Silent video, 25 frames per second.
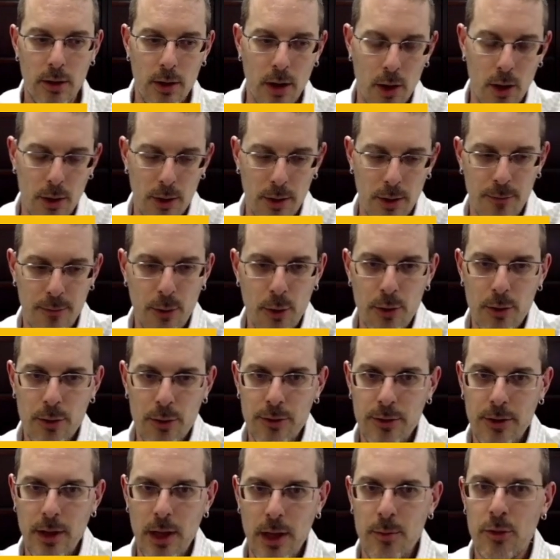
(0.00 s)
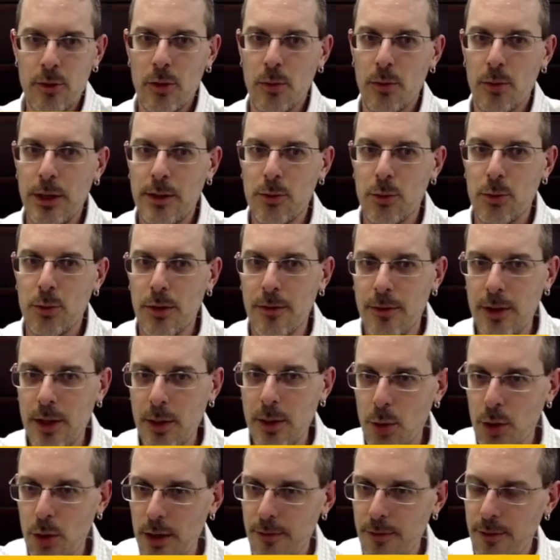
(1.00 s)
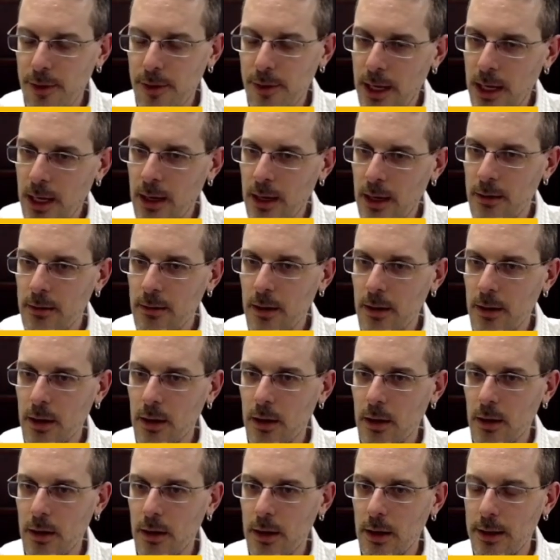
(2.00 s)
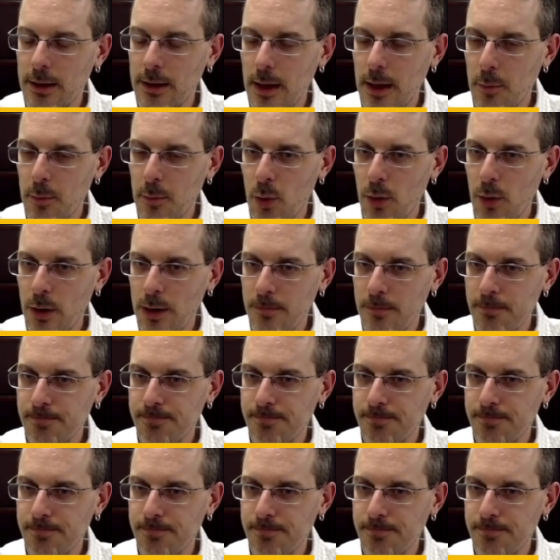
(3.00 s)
there further steps? Are we sort of debriefing at that point?